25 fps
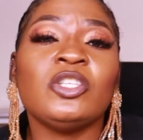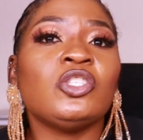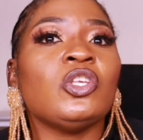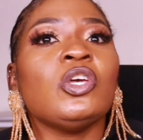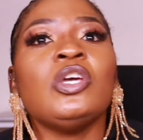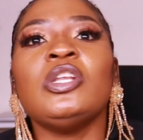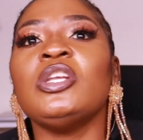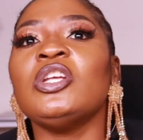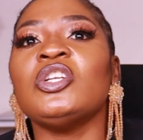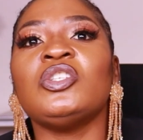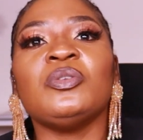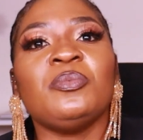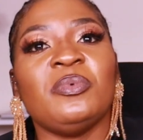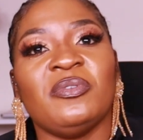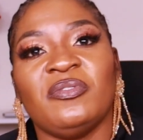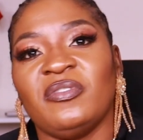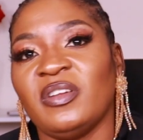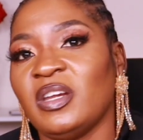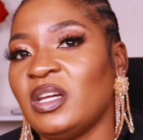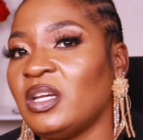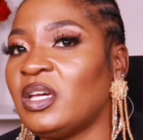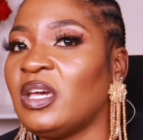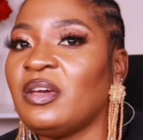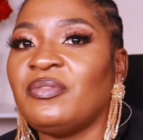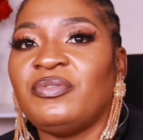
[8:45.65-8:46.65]
So you need to be
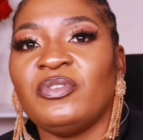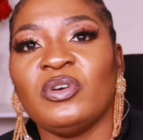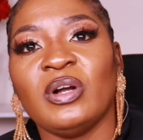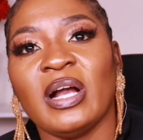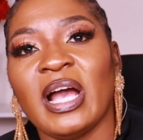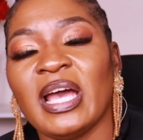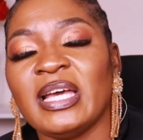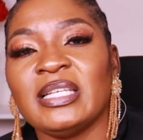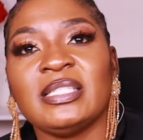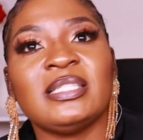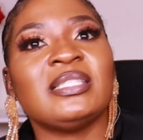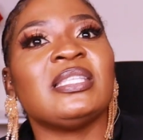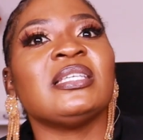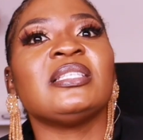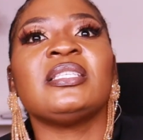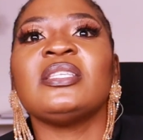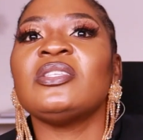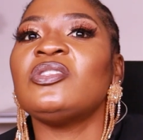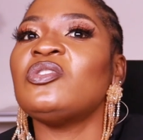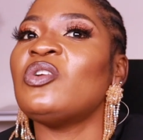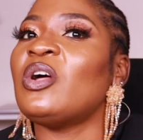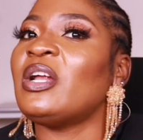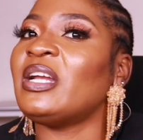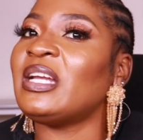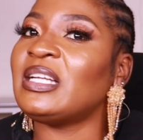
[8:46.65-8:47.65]
very careful, guys. This
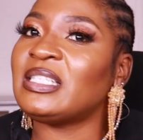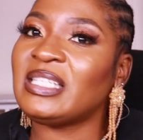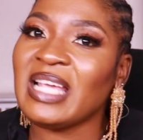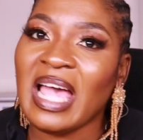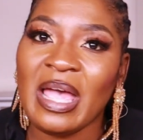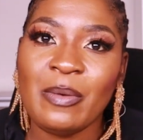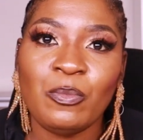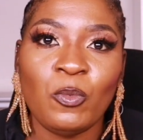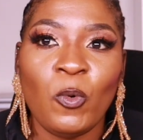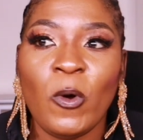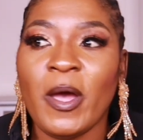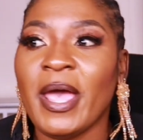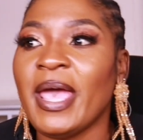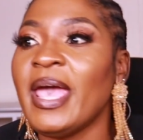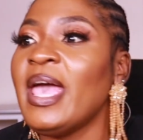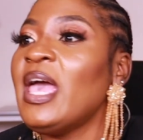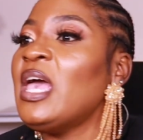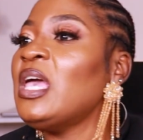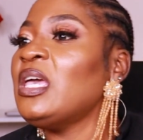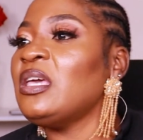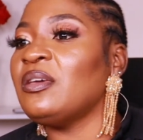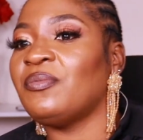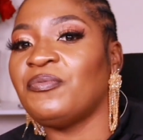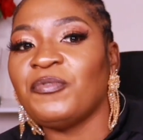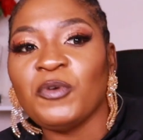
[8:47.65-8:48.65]
is not a time where
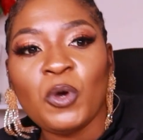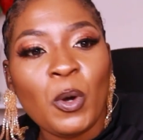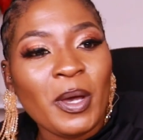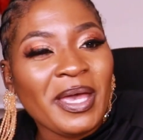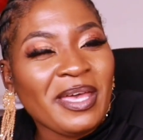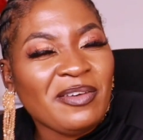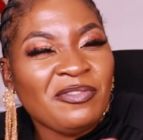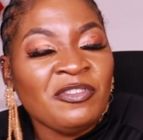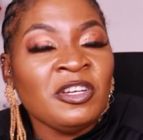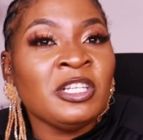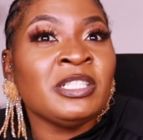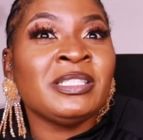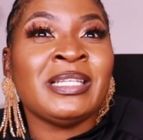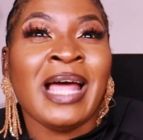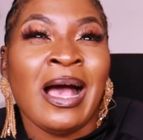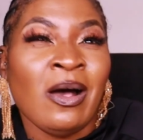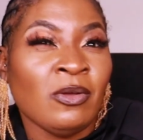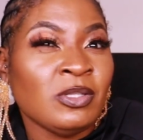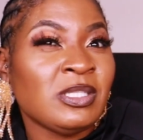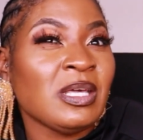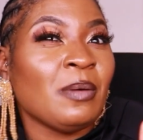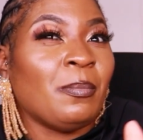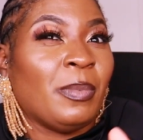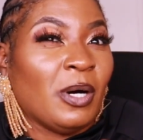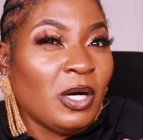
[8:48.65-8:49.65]
if you're having
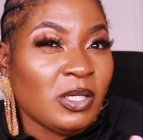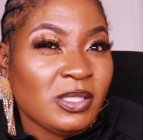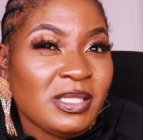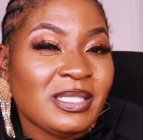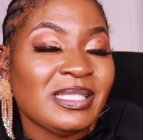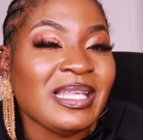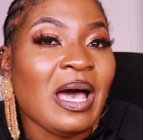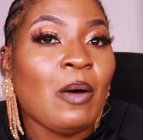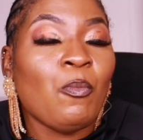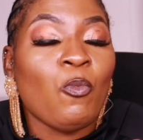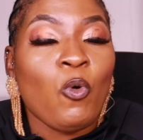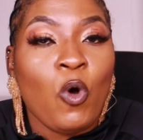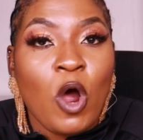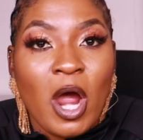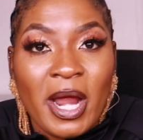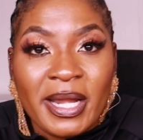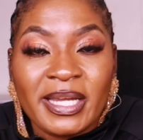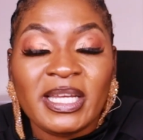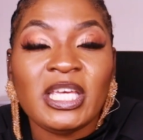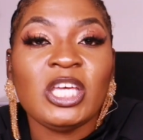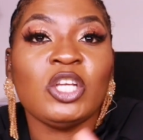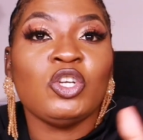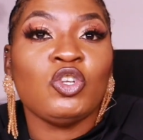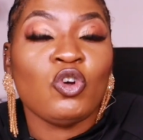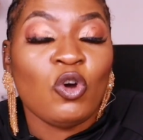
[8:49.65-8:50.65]
doubts about
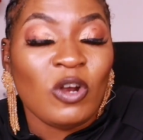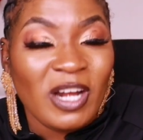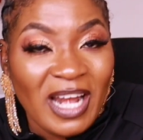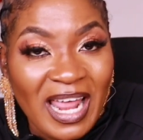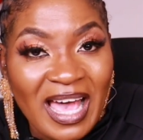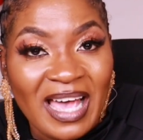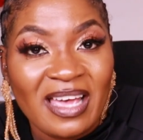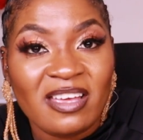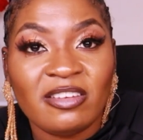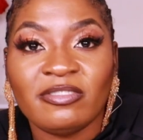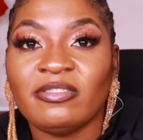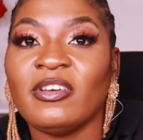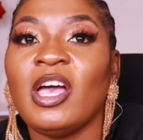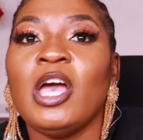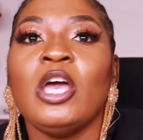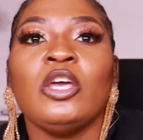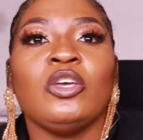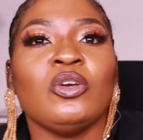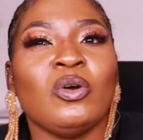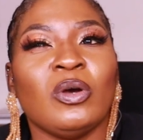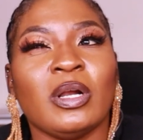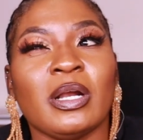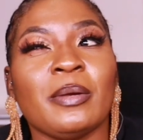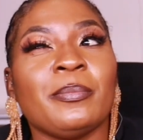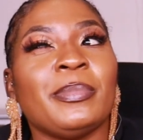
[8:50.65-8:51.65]
someone in your
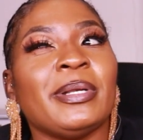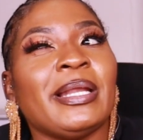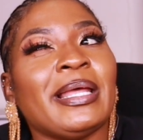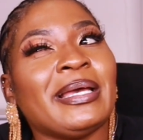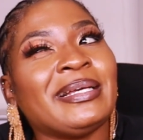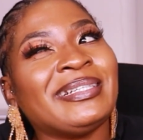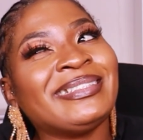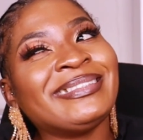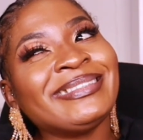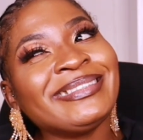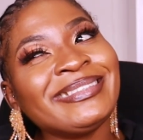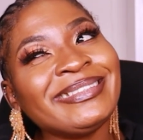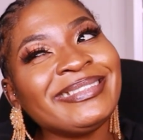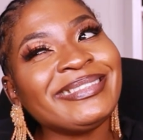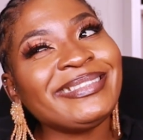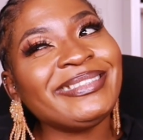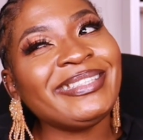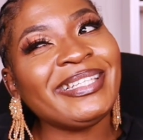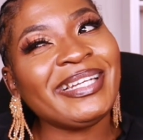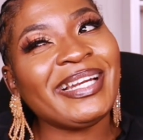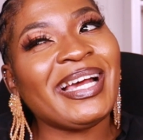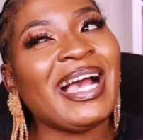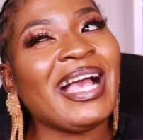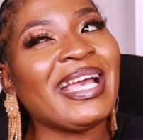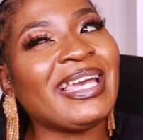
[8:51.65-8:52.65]
life, you're gonna be like,
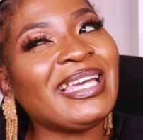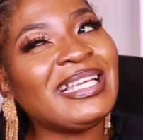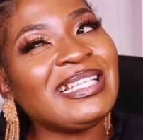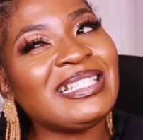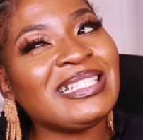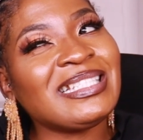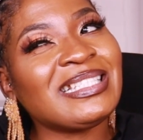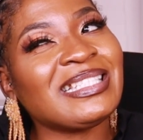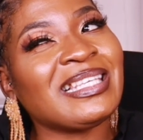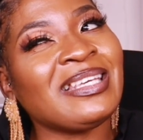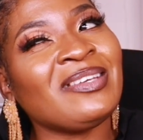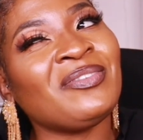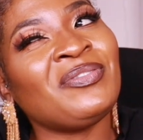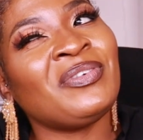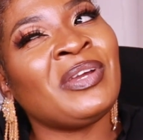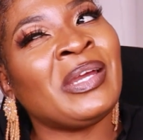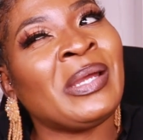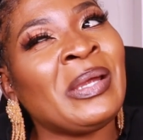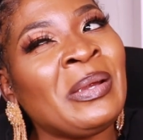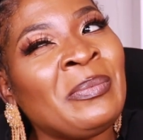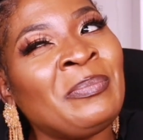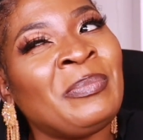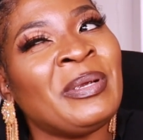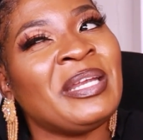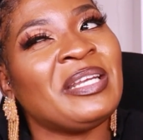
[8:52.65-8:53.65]
you know, I can just give
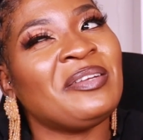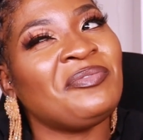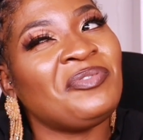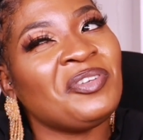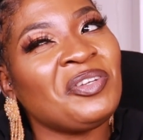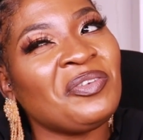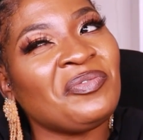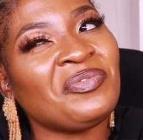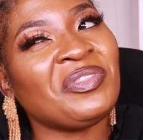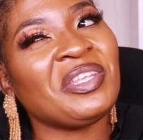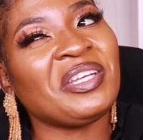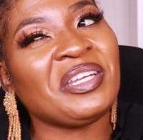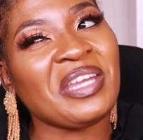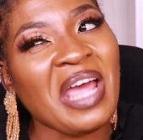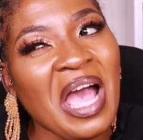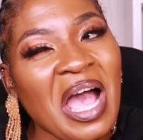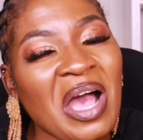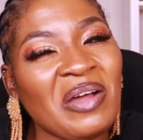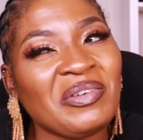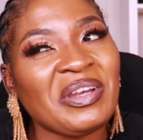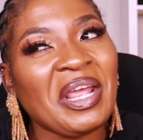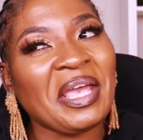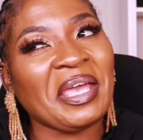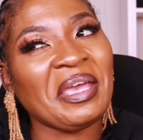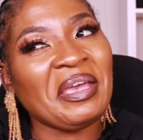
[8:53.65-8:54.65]
her a benefit of the
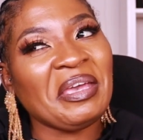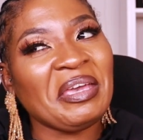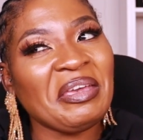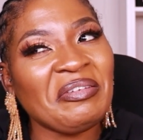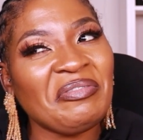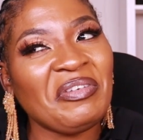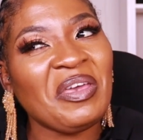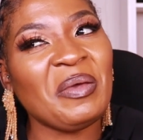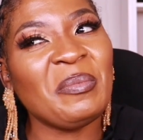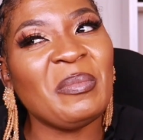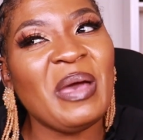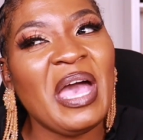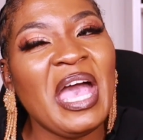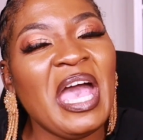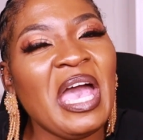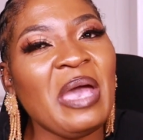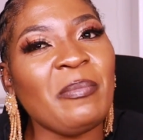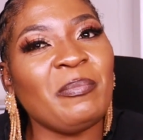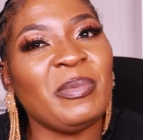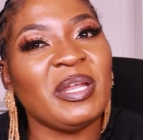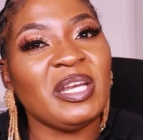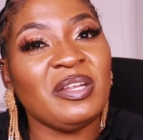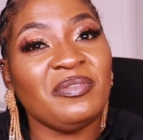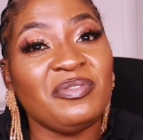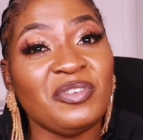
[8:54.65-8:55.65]
doubt. I can give him
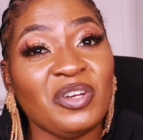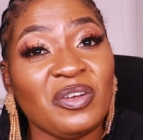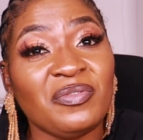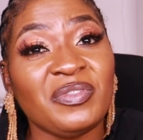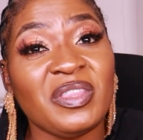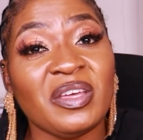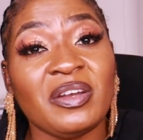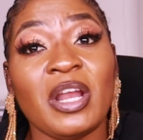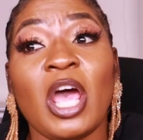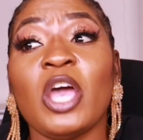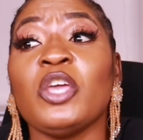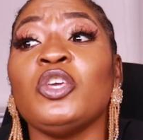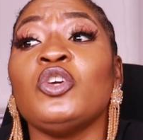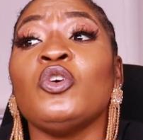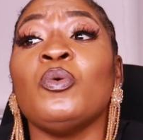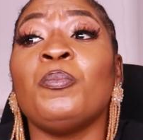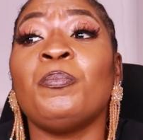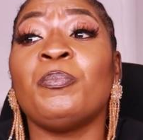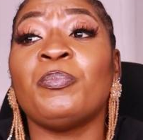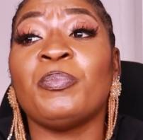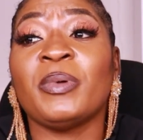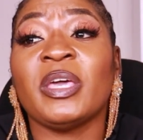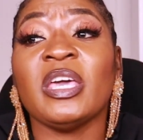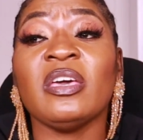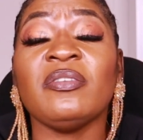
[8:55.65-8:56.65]
a benefit of the doubt.
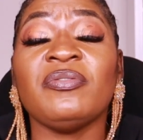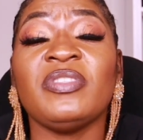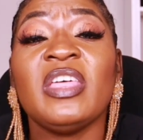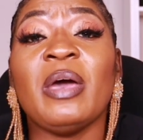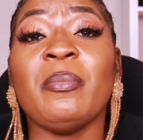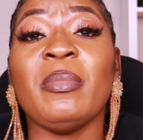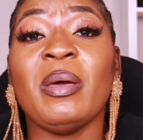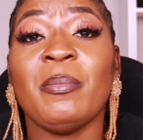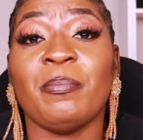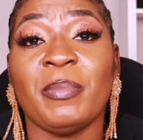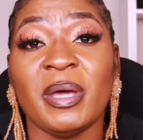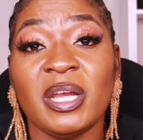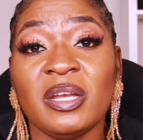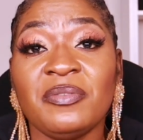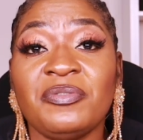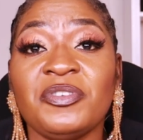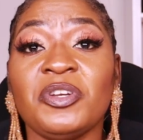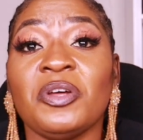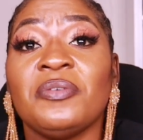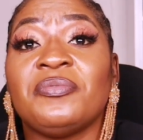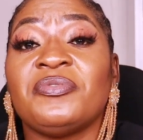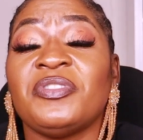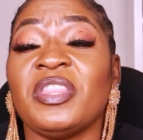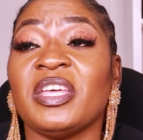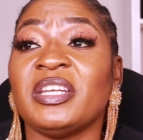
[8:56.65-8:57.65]
You give them a
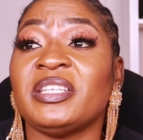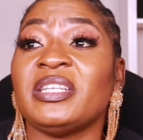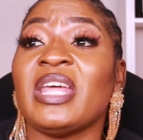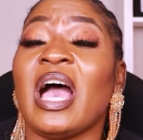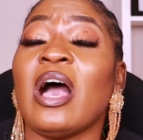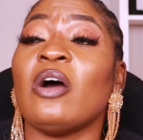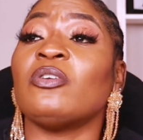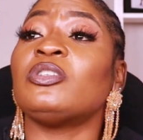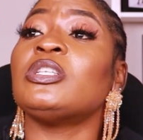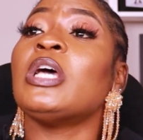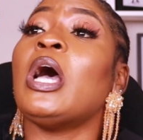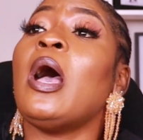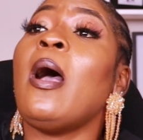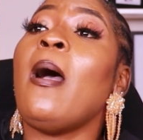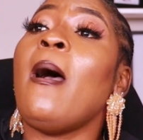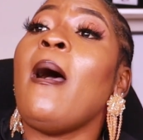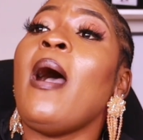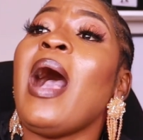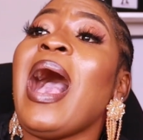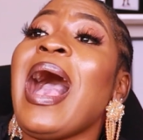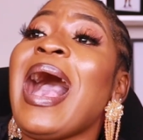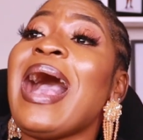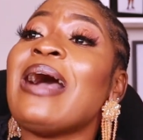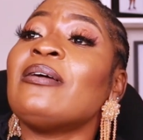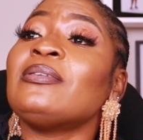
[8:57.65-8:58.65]
benefit of the doubt
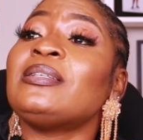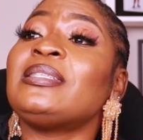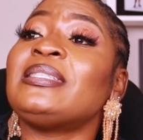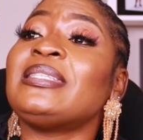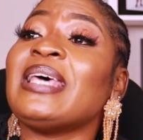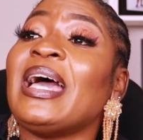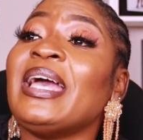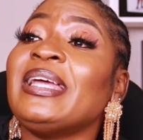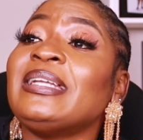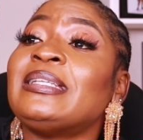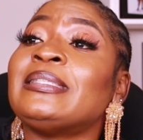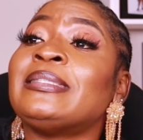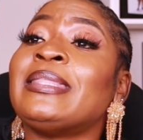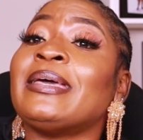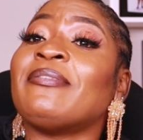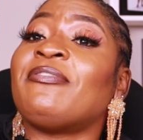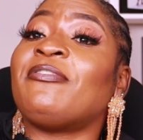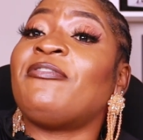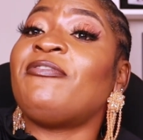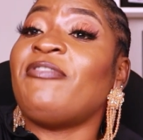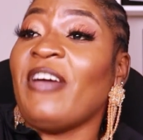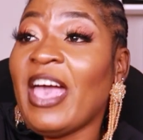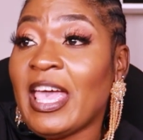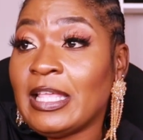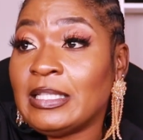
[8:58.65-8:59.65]
outside the
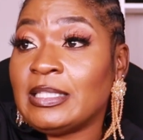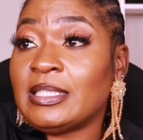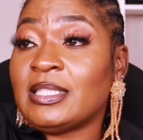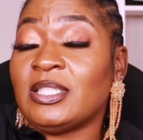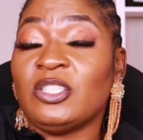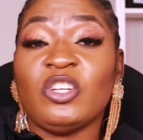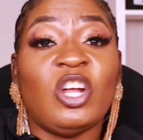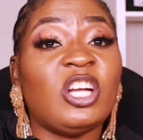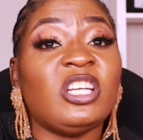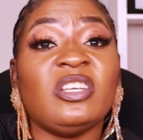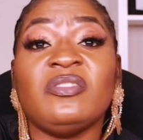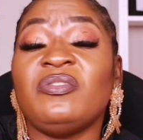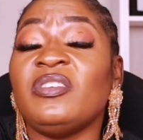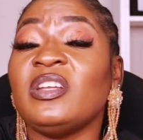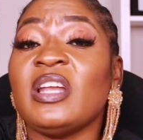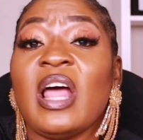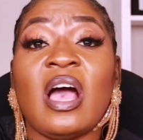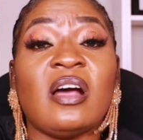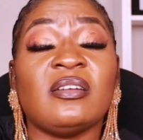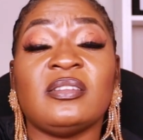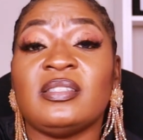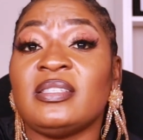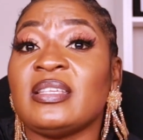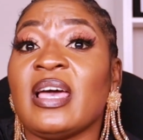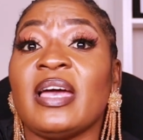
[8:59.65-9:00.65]
fence, not even
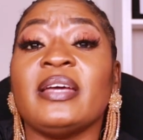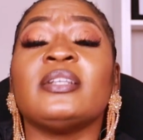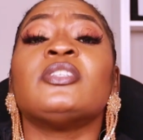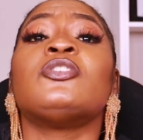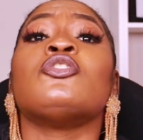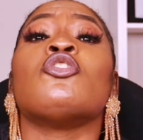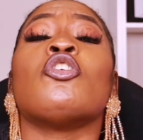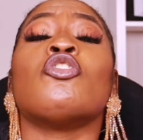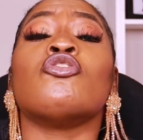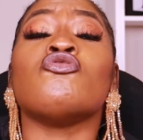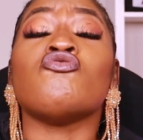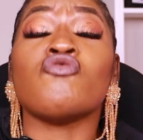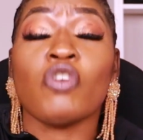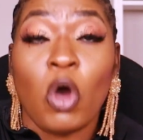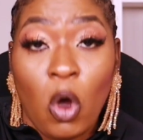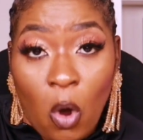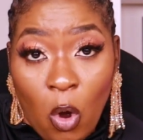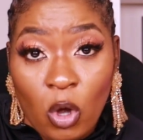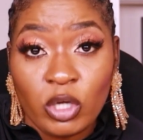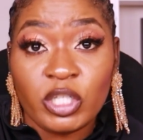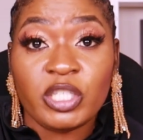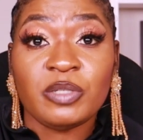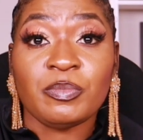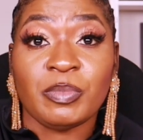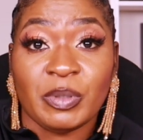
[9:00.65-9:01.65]
outside your
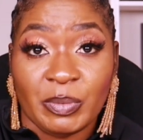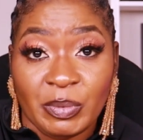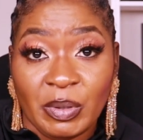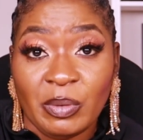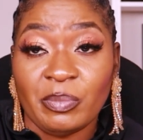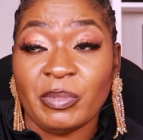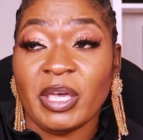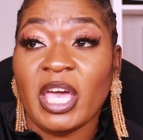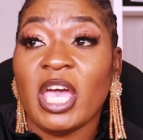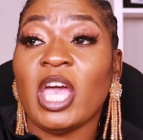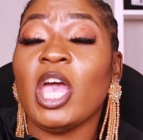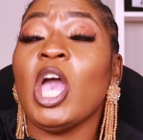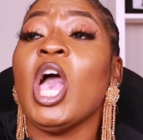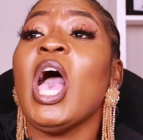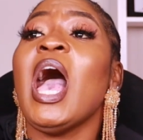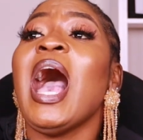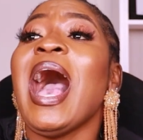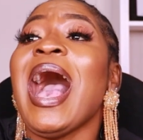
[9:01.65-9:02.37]
door, Shibubumke.